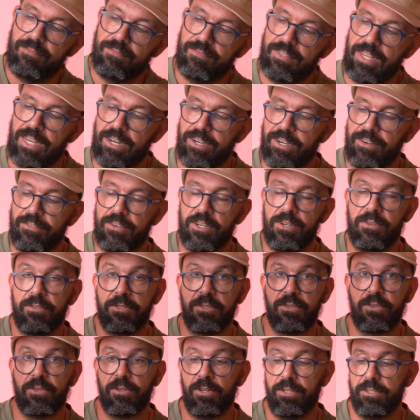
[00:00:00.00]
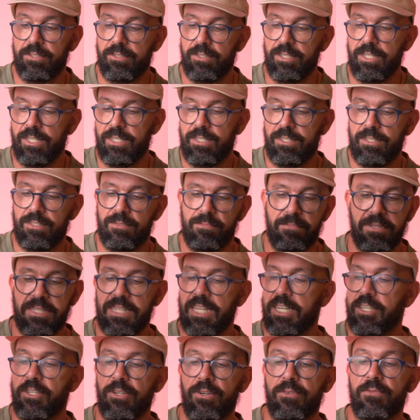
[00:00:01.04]
I don't even know what to call to this, but they
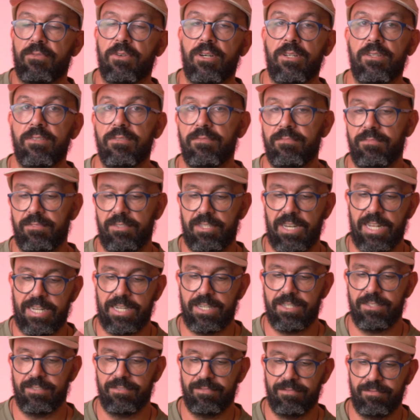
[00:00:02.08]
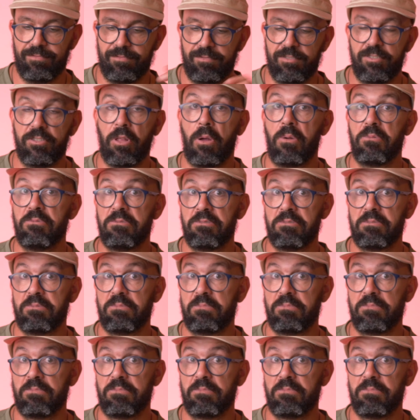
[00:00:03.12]
don't roll. It's like stones.